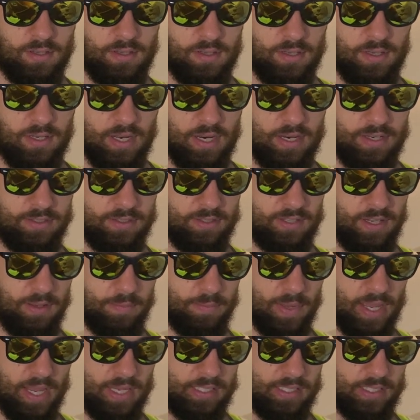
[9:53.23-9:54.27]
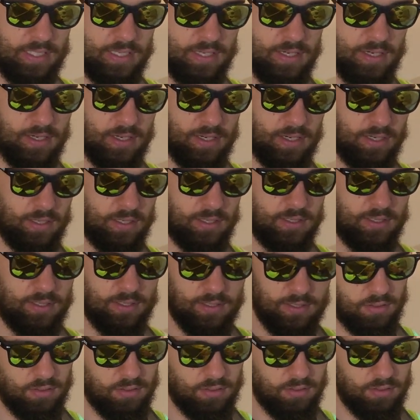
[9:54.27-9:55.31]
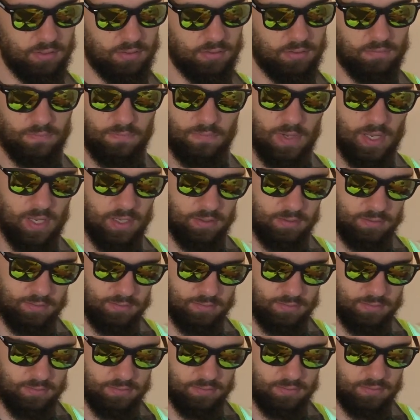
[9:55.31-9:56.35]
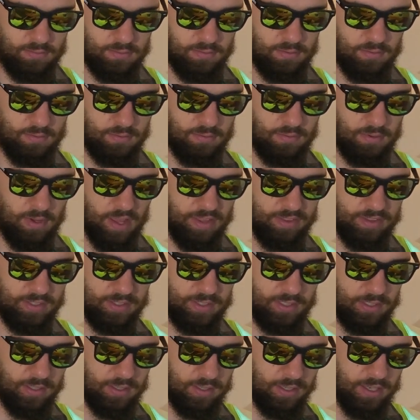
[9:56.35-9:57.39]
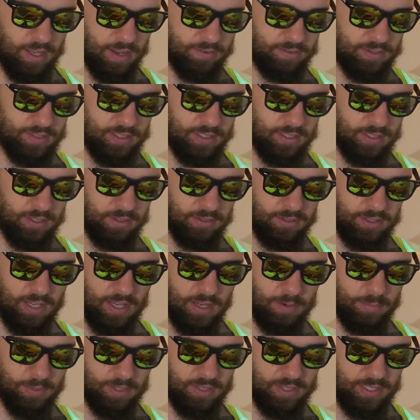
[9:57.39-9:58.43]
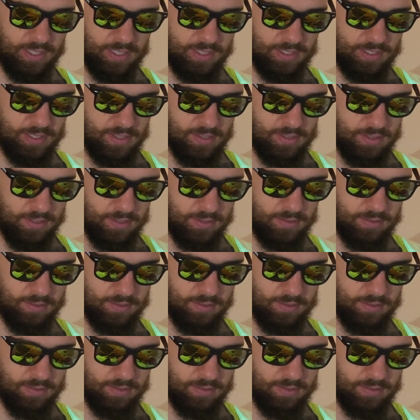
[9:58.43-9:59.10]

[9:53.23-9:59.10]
And as you get back here, wow. I think the concavity is going to go down, but then it doesn't.